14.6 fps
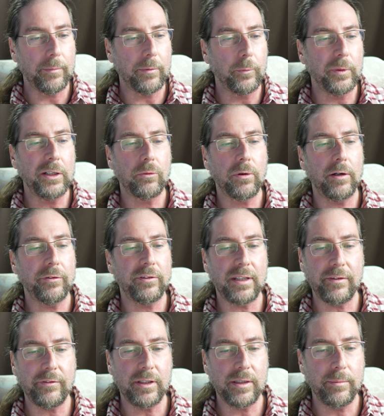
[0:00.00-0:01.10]
We drove
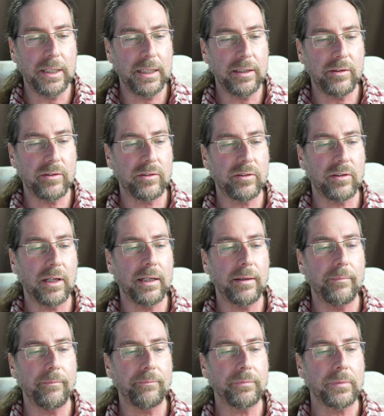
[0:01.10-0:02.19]
70 minutes.
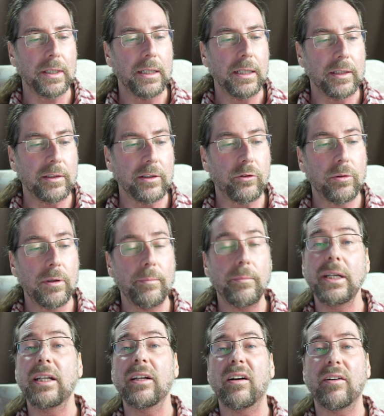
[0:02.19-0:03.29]
The trip
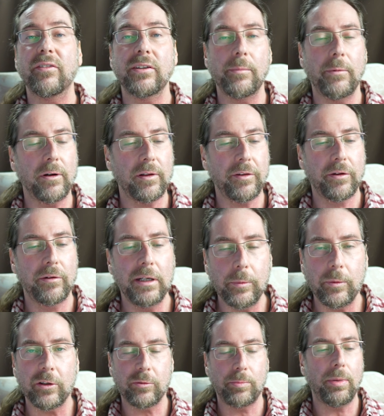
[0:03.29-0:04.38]
meter of the Model 3
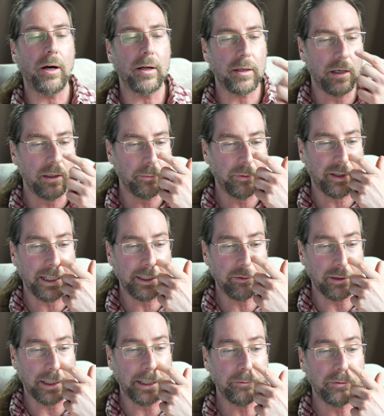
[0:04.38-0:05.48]
was spot on with
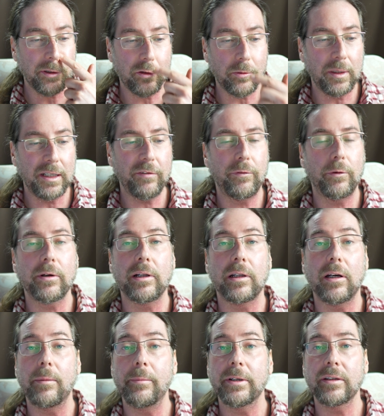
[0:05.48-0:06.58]
124
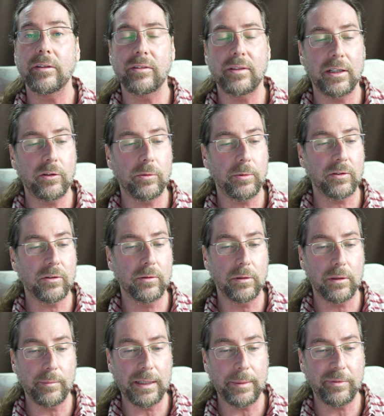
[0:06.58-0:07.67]
kilometers. That's what
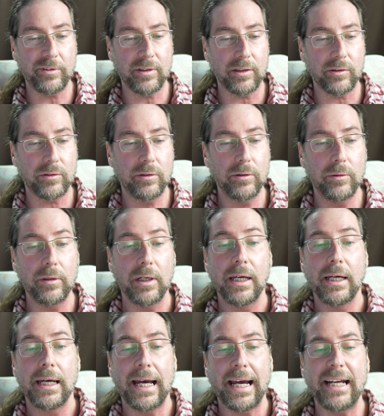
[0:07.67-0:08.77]
Google Maps says too.
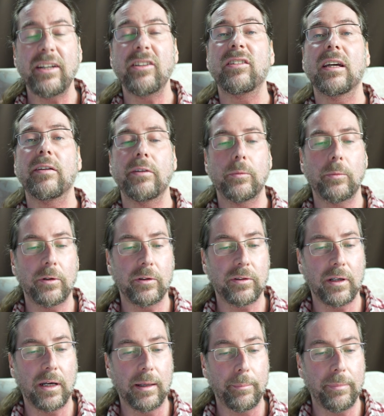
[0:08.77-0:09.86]
ID.7 was
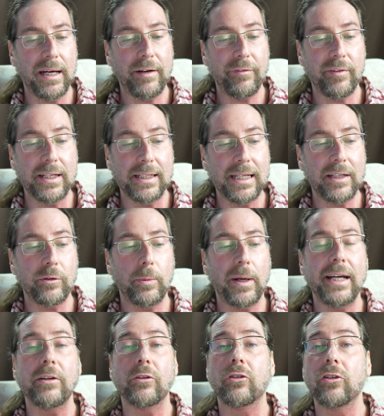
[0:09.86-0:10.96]
above, and that's
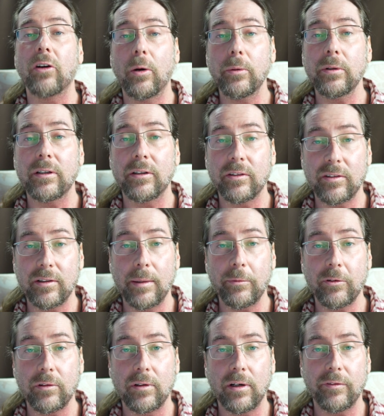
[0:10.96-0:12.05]
why the shown
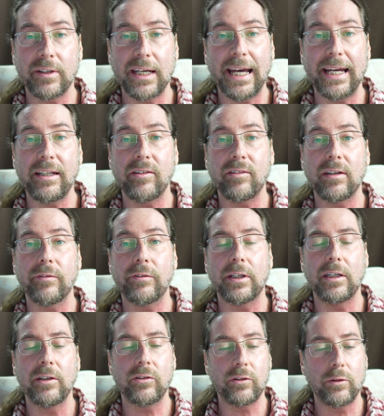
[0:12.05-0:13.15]
consumption of the ID.7
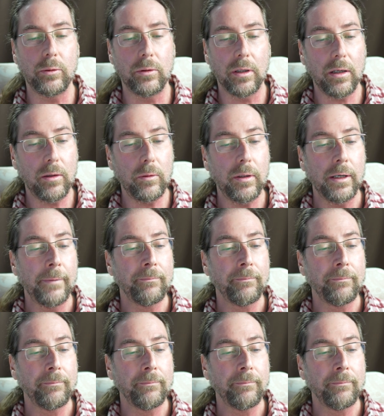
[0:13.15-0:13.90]
is too low,